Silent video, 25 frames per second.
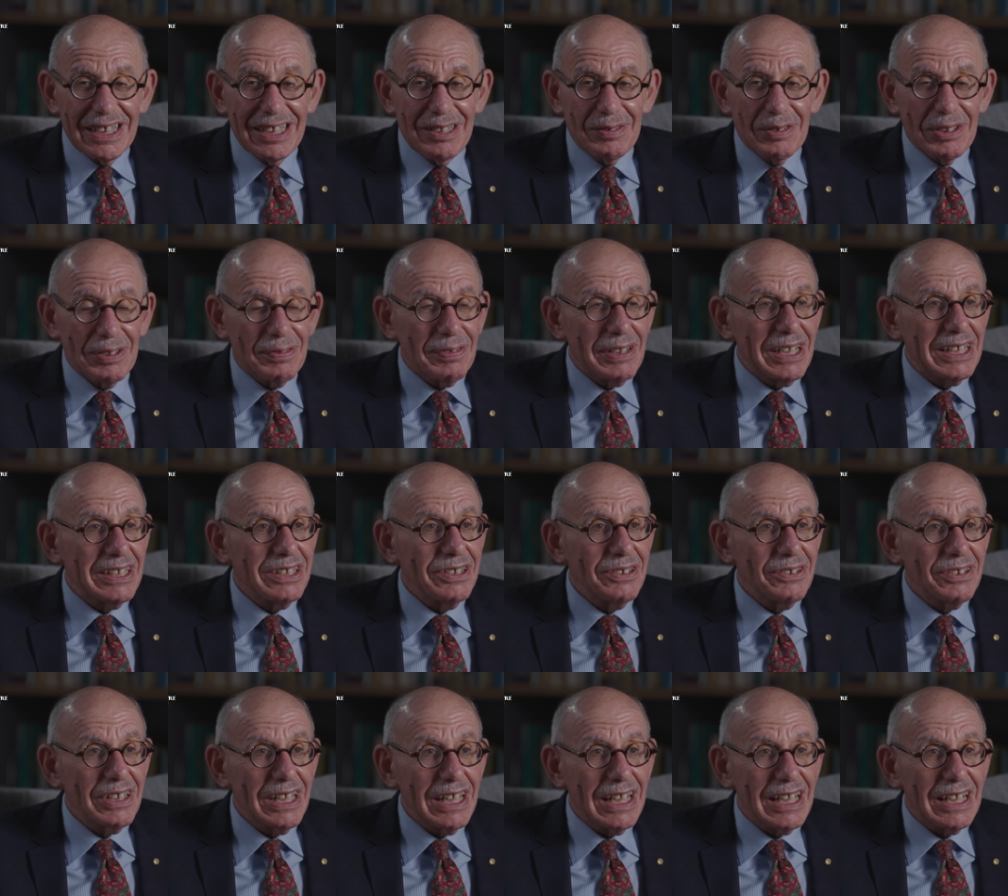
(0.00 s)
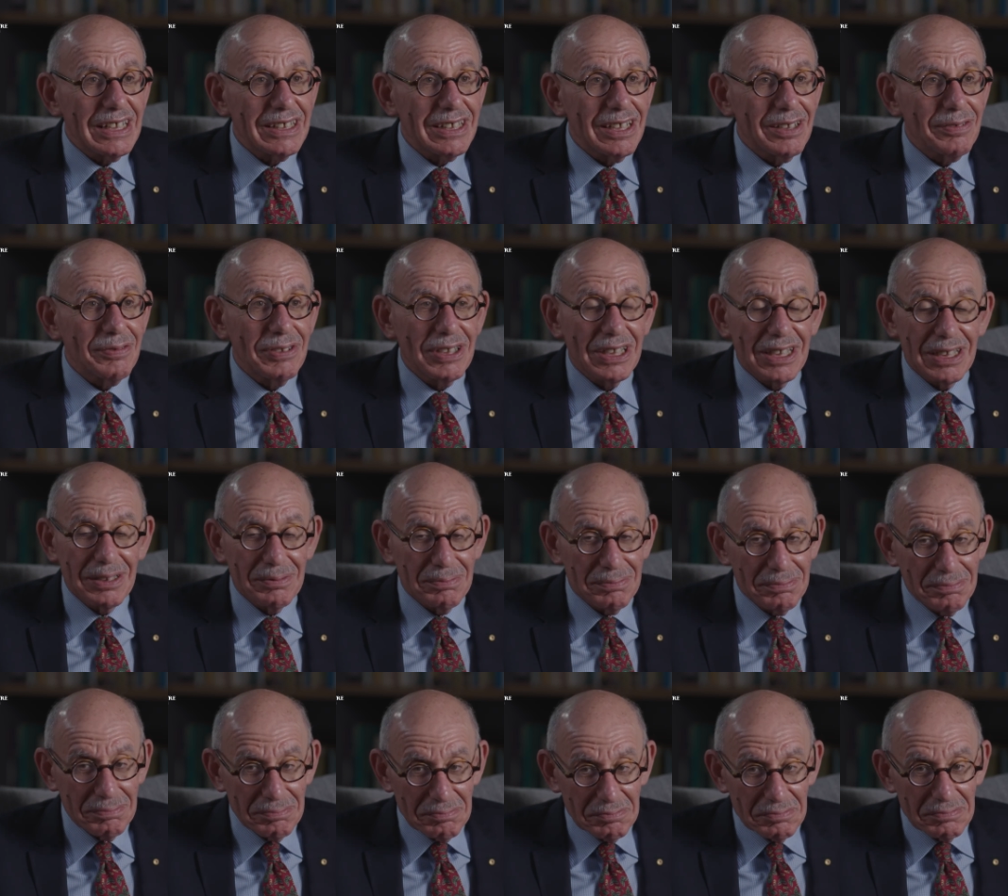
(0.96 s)
even if I do that, I feel
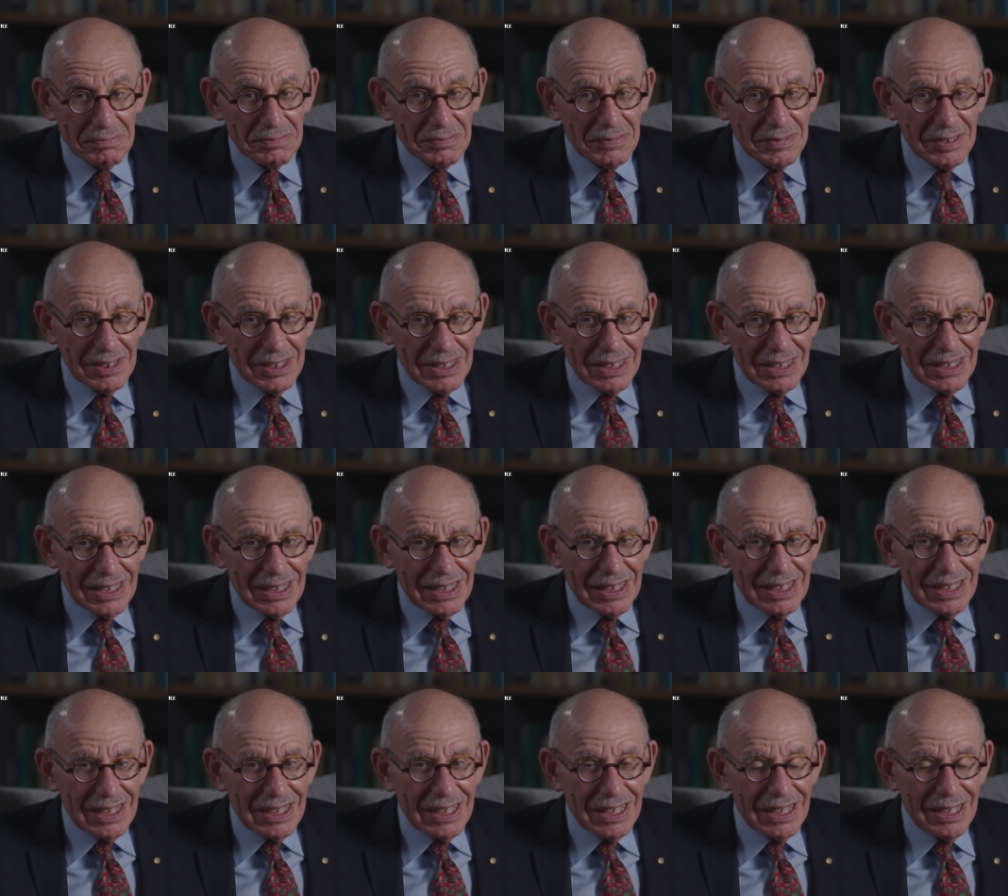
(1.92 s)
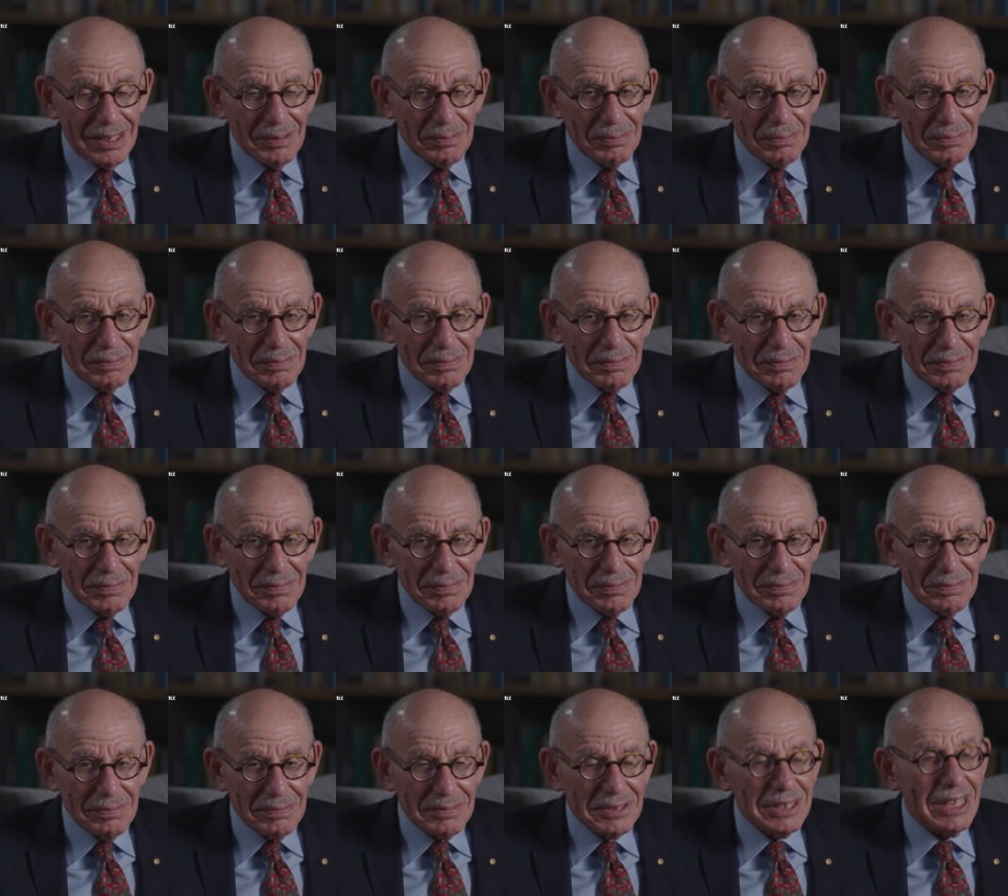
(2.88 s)
I'm
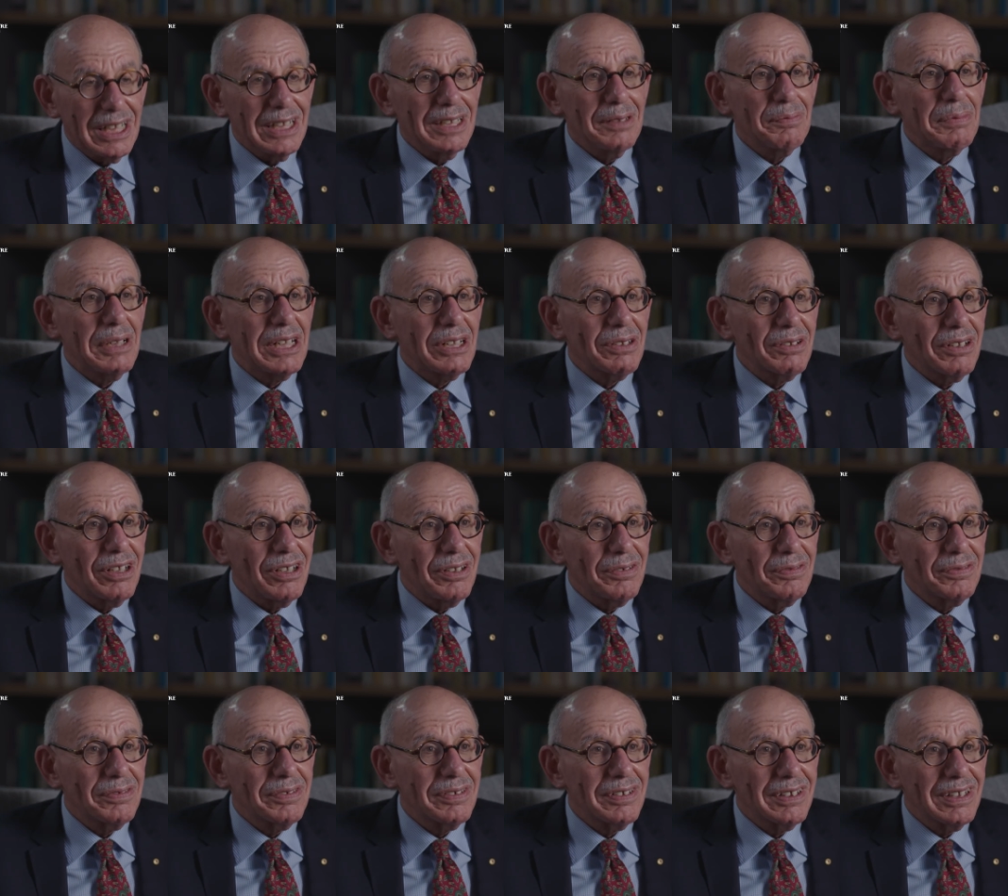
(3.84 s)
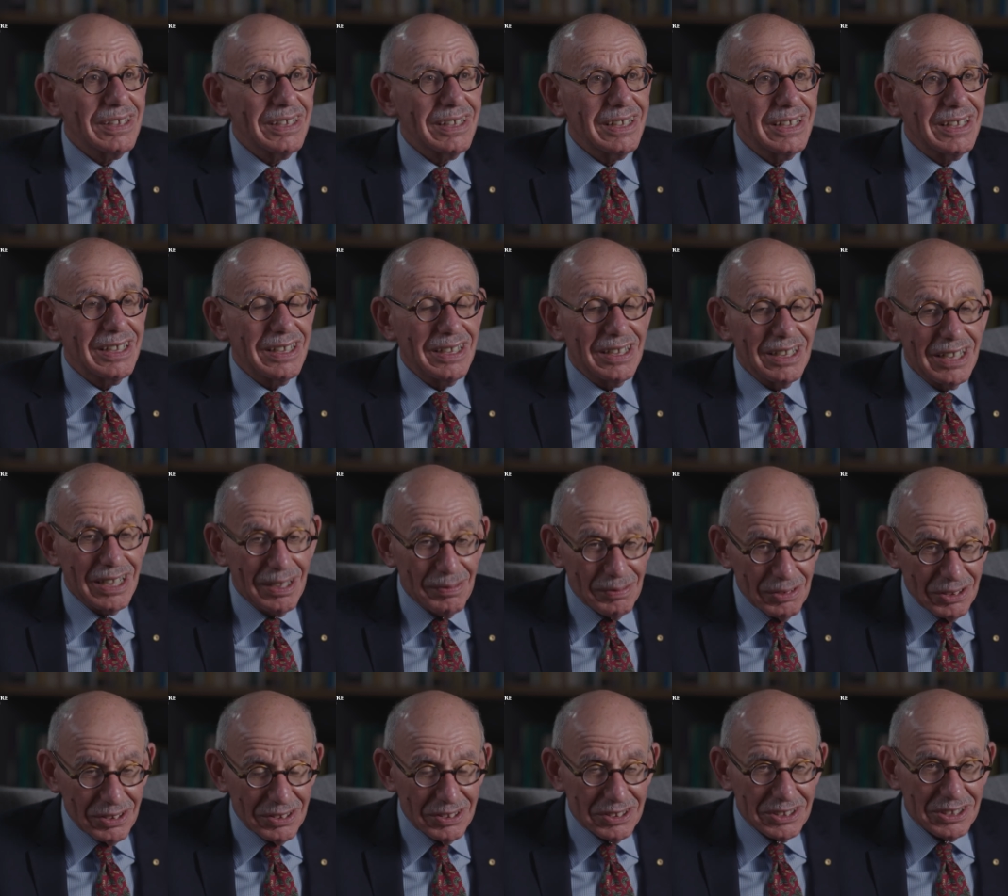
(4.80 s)
slightly better off.
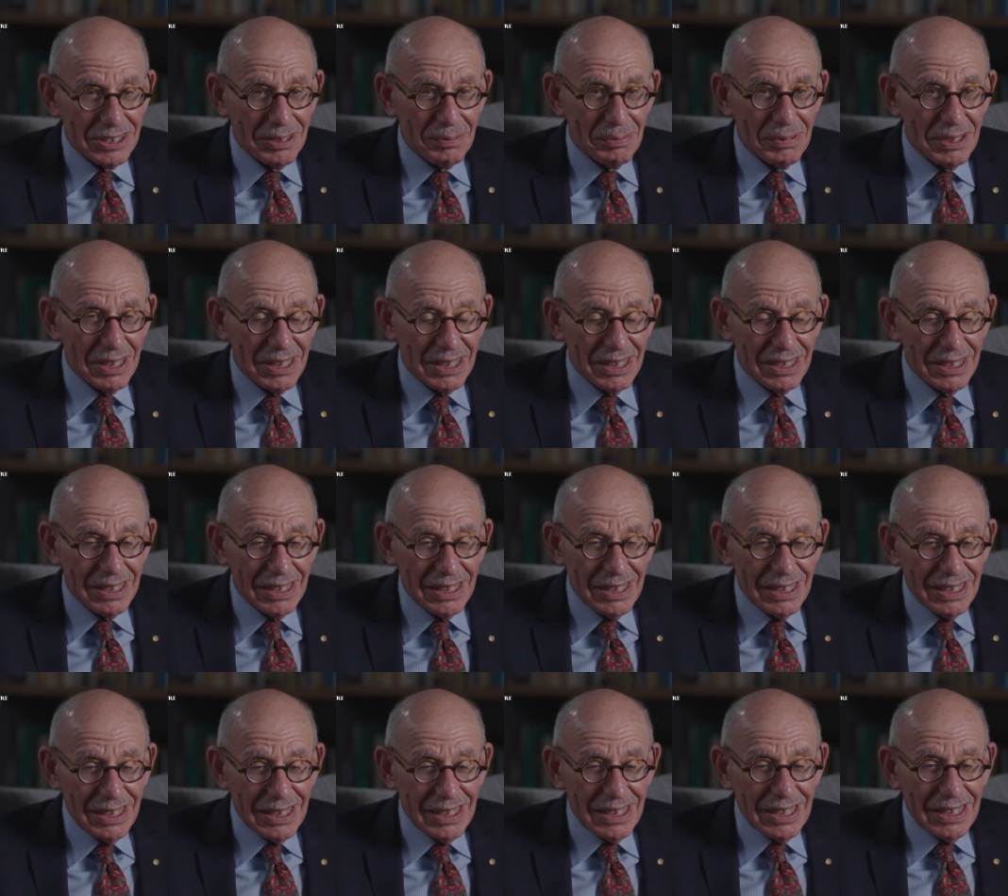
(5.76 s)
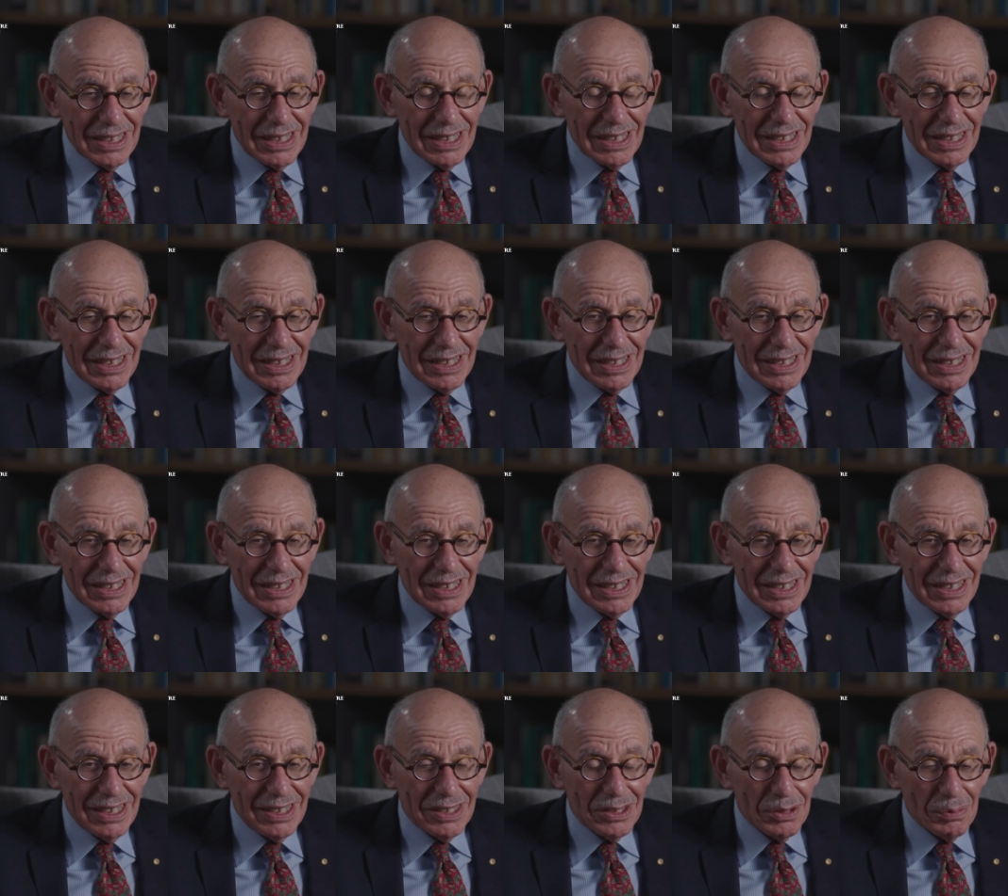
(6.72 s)
I've learned something
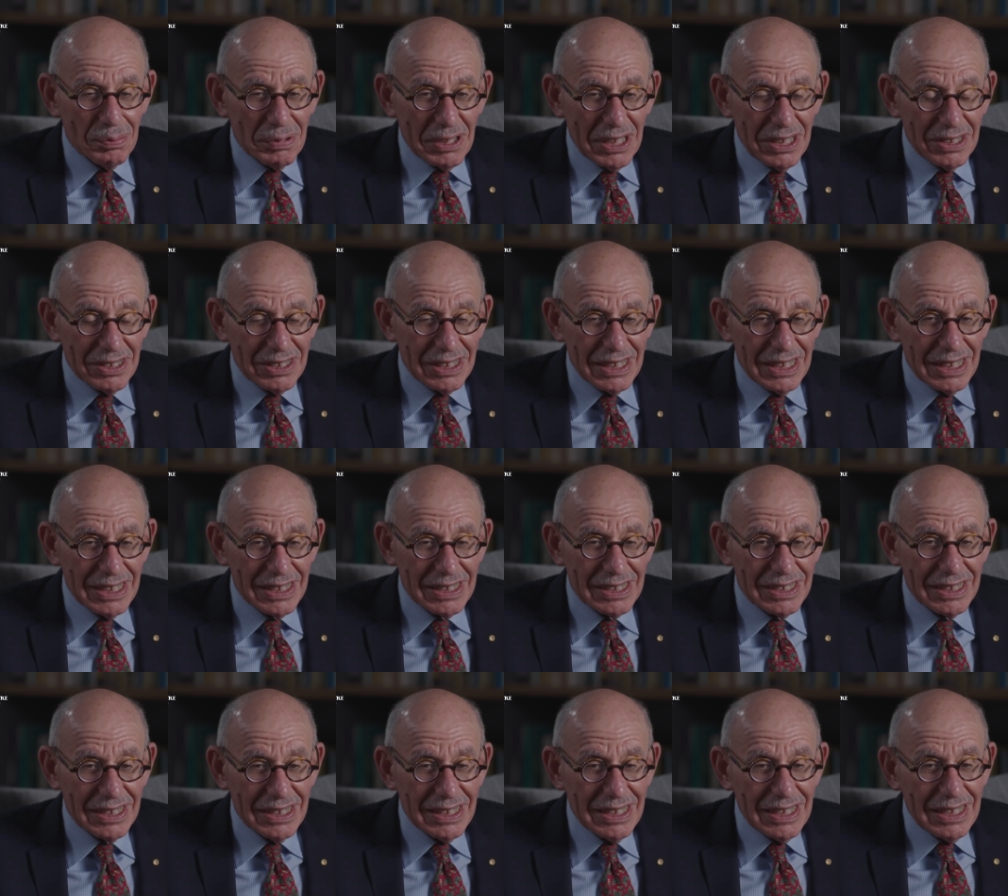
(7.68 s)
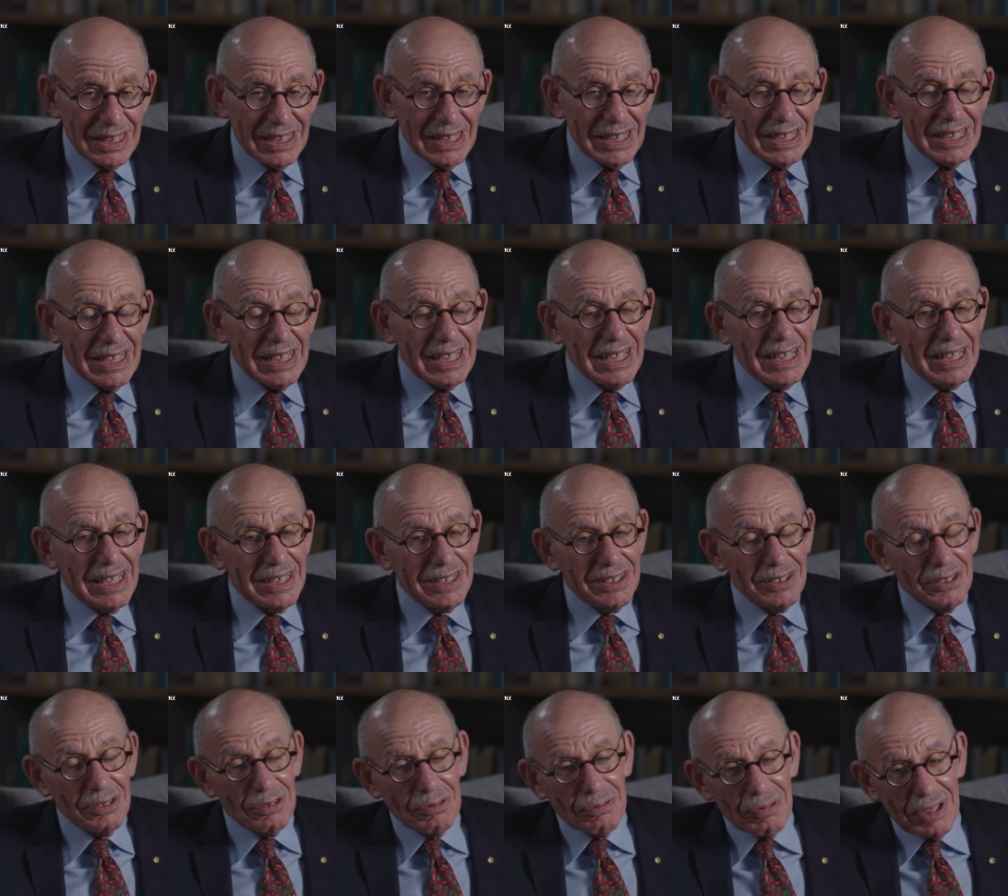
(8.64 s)
in the process.
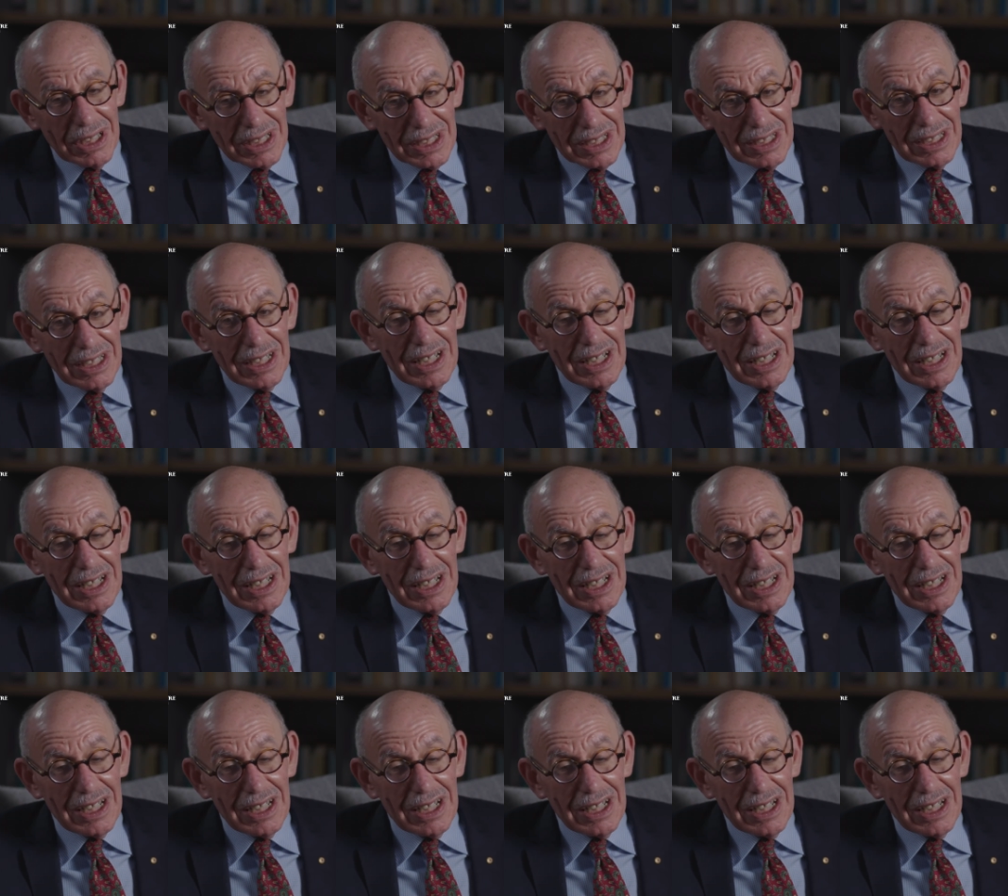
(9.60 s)
And one